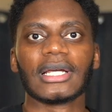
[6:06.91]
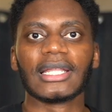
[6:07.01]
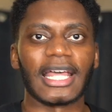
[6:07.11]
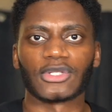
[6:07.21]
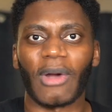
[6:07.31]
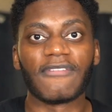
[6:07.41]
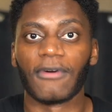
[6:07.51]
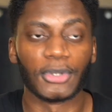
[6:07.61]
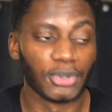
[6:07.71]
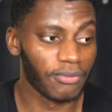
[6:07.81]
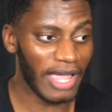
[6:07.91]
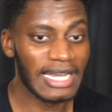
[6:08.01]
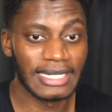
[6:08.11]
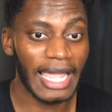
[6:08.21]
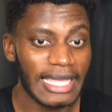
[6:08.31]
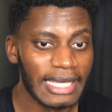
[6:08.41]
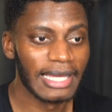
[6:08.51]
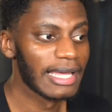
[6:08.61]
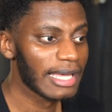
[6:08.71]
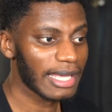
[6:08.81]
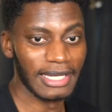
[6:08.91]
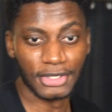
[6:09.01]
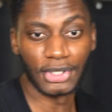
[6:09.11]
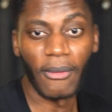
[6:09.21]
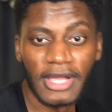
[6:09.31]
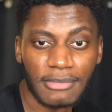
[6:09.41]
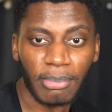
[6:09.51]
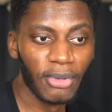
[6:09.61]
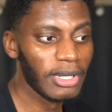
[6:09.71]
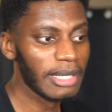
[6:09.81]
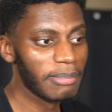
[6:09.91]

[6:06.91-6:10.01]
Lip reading: That's why Virgil van Dijk can show his booty,